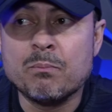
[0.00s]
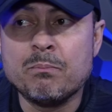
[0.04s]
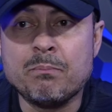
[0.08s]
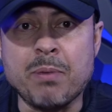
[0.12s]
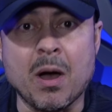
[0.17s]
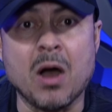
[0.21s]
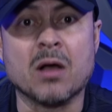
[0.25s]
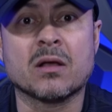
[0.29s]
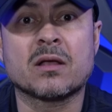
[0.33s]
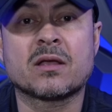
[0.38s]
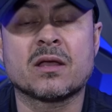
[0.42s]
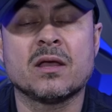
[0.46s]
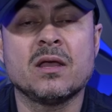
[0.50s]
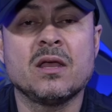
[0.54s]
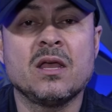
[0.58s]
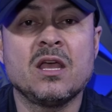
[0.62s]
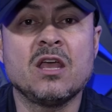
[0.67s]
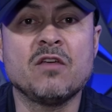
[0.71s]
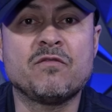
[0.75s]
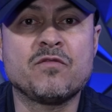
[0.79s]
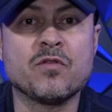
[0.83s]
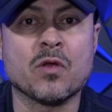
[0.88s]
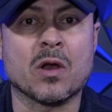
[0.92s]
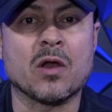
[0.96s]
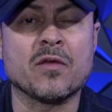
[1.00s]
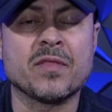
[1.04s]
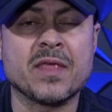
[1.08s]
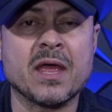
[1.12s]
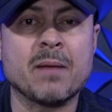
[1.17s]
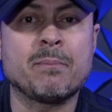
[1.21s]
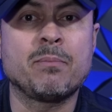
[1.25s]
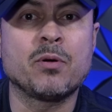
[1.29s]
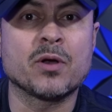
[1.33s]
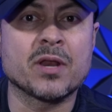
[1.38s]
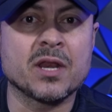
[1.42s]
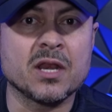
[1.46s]
punk, if you're out there
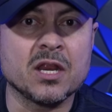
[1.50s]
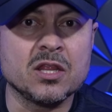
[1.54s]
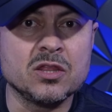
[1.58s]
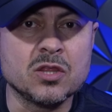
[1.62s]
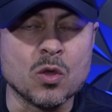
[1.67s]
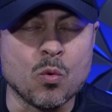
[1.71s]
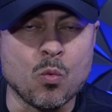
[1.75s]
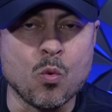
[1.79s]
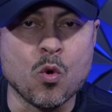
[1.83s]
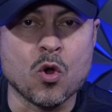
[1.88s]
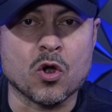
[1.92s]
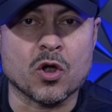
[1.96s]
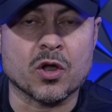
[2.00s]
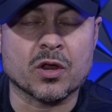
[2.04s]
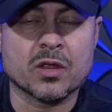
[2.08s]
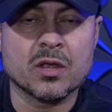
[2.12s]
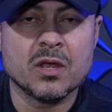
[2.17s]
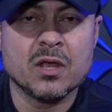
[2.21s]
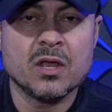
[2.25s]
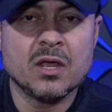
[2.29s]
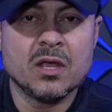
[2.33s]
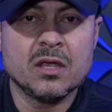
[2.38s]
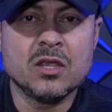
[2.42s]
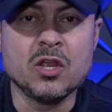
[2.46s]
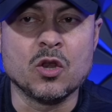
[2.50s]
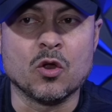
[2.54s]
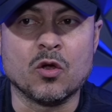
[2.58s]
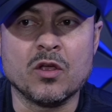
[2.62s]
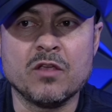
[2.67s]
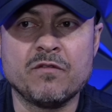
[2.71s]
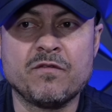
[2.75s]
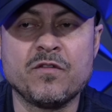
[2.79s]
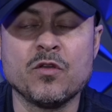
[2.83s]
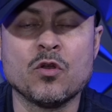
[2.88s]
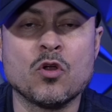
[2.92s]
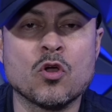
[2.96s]
putting in the work,
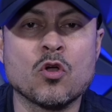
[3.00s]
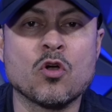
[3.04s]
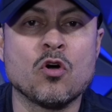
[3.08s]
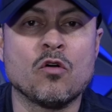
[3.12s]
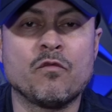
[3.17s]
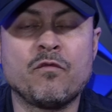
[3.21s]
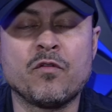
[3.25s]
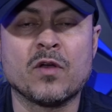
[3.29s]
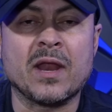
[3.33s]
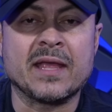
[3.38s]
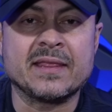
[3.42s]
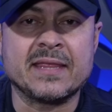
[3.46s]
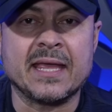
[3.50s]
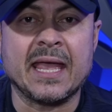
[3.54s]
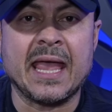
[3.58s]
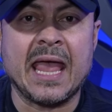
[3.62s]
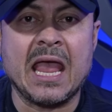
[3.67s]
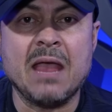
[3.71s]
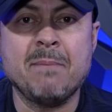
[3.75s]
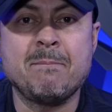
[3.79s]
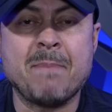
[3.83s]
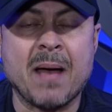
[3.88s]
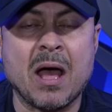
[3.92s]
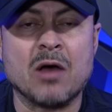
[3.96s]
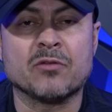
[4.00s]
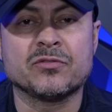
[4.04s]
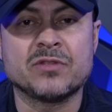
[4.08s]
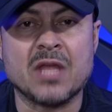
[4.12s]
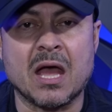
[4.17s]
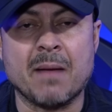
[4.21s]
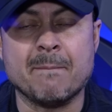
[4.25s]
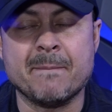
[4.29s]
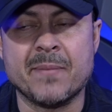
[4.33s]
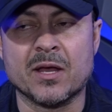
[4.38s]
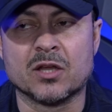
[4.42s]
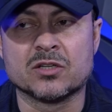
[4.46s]
if you don't go for like the 8-pound
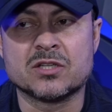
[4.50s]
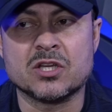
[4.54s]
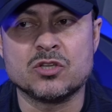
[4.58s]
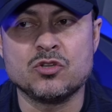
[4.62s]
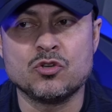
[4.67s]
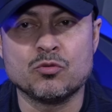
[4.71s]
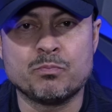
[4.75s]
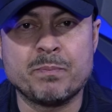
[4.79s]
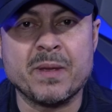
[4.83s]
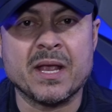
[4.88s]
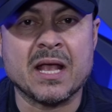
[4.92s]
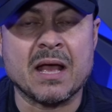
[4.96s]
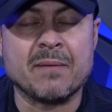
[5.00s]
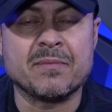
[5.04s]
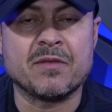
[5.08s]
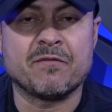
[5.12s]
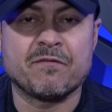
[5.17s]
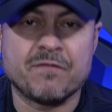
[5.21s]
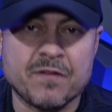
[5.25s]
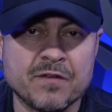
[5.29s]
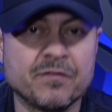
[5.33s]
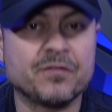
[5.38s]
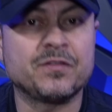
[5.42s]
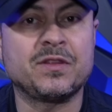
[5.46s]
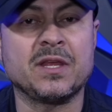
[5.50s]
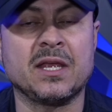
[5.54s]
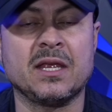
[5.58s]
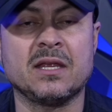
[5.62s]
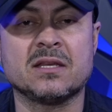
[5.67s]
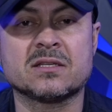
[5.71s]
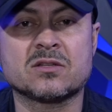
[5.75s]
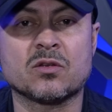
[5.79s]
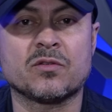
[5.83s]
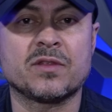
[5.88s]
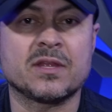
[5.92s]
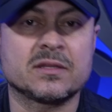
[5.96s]
dumbbells and you pick up the
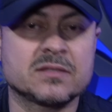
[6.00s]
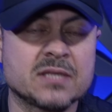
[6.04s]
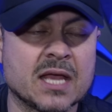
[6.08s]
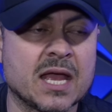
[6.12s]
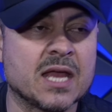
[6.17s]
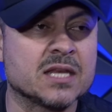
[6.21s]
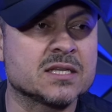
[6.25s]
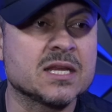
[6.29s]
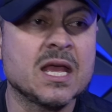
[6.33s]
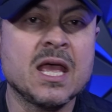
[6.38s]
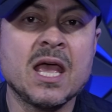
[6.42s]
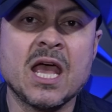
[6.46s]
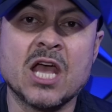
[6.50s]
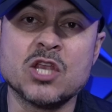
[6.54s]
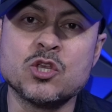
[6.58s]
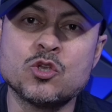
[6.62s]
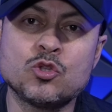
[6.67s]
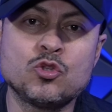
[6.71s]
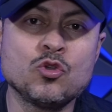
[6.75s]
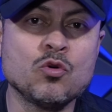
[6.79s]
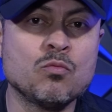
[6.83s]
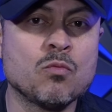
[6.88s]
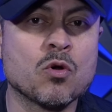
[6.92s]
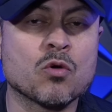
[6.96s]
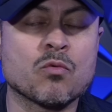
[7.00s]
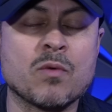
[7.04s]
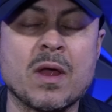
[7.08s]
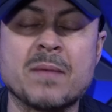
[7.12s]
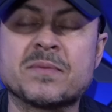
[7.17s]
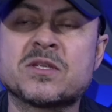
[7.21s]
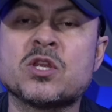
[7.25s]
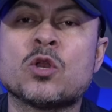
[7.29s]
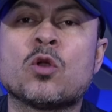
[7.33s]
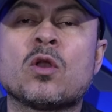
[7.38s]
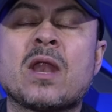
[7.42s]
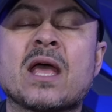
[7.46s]
15s or the 10s and you do more
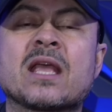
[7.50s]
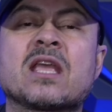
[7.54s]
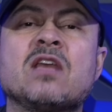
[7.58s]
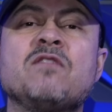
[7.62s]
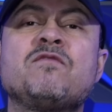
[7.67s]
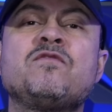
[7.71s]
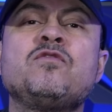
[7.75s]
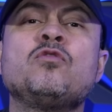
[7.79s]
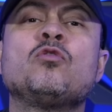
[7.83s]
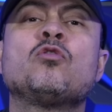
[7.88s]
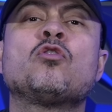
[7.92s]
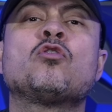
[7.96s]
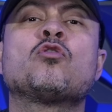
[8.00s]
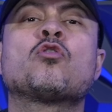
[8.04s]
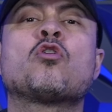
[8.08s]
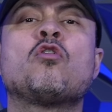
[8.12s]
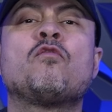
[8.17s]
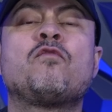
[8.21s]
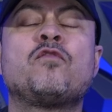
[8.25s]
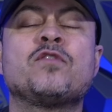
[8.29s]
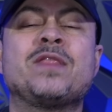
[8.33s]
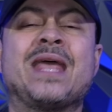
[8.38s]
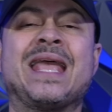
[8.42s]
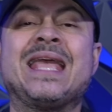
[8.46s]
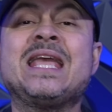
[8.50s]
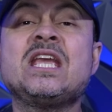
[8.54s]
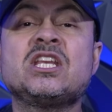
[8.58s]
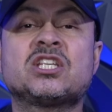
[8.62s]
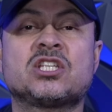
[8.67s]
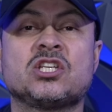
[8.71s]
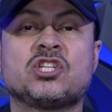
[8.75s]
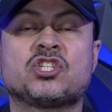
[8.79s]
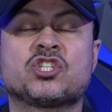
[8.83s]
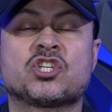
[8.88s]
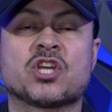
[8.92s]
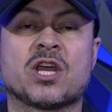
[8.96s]
reps, like if you don't go for the
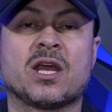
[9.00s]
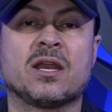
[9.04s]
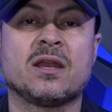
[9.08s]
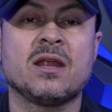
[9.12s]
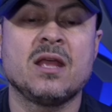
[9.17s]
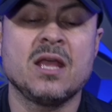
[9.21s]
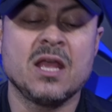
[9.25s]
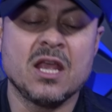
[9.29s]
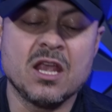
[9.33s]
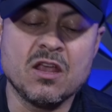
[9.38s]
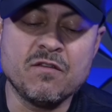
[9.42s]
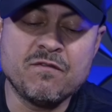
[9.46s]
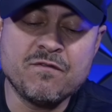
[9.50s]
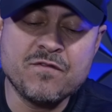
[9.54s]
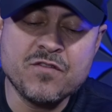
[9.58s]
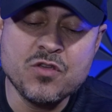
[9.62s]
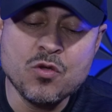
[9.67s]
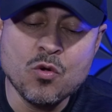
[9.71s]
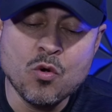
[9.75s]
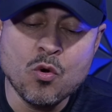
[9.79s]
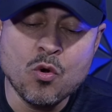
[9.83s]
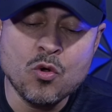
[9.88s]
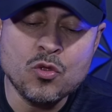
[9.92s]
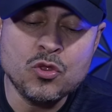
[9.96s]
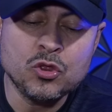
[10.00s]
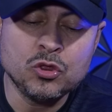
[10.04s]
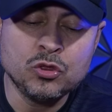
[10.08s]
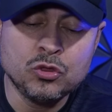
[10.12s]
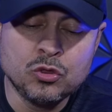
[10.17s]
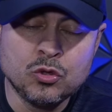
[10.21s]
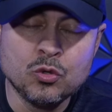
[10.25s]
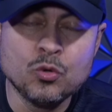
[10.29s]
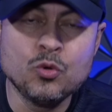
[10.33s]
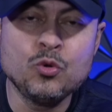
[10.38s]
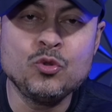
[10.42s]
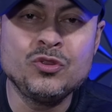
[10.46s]
easy shit, if you
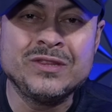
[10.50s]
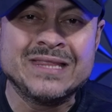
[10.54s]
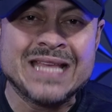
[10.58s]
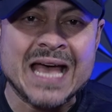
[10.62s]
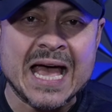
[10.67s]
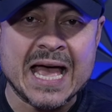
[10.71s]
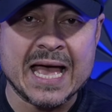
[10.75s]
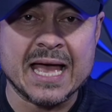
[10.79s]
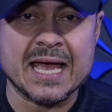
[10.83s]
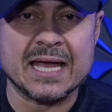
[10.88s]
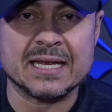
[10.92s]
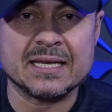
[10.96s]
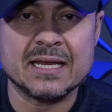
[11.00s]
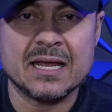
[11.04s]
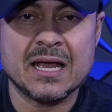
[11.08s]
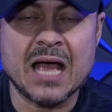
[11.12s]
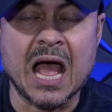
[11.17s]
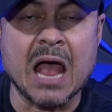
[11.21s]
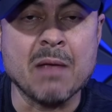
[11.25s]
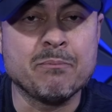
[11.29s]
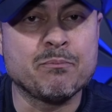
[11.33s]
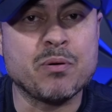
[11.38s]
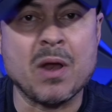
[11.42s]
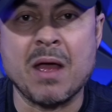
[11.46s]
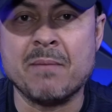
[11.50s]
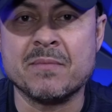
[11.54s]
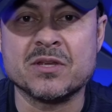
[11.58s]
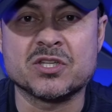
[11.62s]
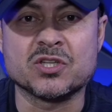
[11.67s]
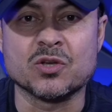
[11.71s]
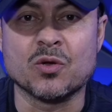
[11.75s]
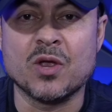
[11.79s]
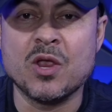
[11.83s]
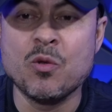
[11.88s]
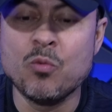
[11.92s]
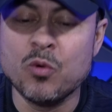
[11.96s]
do that, I
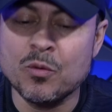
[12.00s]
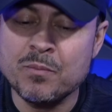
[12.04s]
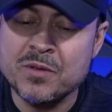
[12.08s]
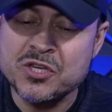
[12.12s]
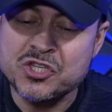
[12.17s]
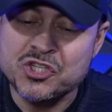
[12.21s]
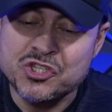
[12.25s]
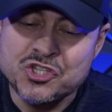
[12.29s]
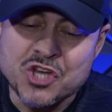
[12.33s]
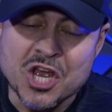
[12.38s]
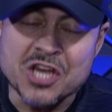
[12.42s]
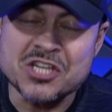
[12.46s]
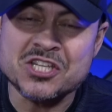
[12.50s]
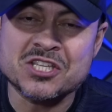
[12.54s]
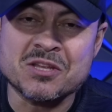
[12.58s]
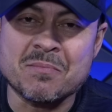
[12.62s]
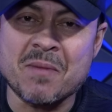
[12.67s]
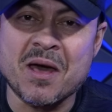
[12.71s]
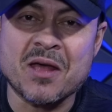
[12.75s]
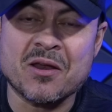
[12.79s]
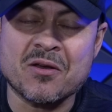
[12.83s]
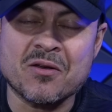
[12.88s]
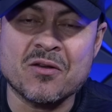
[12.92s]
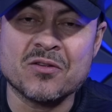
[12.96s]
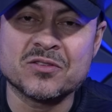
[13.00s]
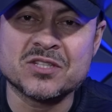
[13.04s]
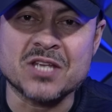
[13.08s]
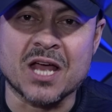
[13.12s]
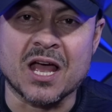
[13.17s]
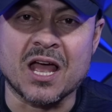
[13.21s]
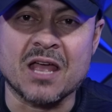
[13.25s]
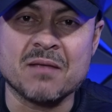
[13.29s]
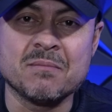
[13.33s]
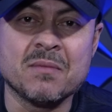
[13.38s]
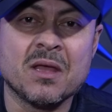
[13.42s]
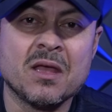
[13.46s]
promise you, it will be just a matter of
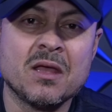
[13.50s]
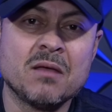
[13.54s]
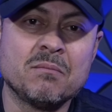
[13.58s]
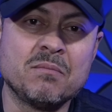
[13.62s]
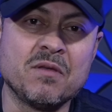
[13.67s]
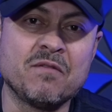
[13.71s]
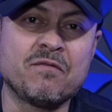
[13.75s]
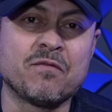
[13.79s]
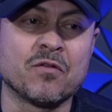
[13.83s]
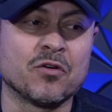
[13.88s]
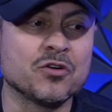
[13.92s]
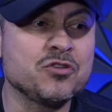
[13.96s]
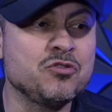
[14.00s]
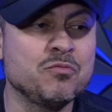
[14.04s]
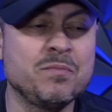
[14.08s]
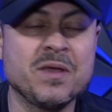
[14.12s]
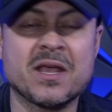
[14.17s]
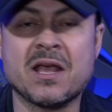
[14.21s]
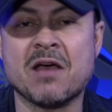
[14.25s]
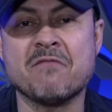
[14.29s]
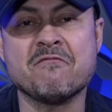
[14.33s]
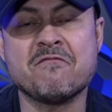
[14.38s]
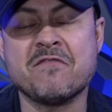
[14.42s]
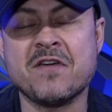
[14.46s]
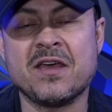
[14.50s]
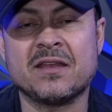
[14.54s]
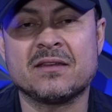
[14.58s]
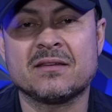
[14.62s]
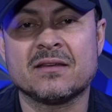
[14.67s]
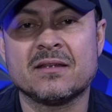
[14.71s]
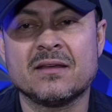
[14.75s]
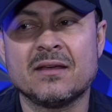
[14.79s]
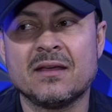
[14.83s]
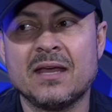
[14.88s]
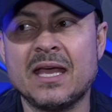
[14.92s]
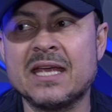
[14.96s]
time before you become fit.